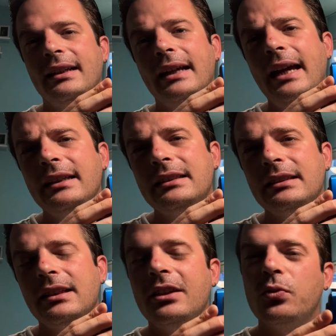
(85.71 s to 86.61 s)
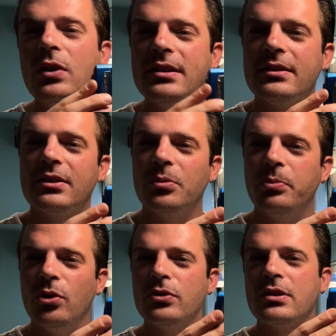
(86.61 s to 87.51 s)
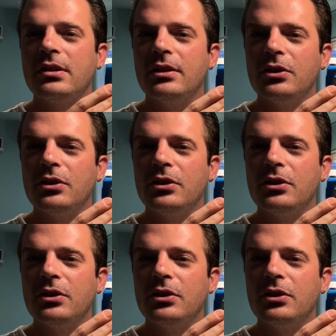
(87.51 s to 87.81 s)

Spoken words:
and it wasn't supposed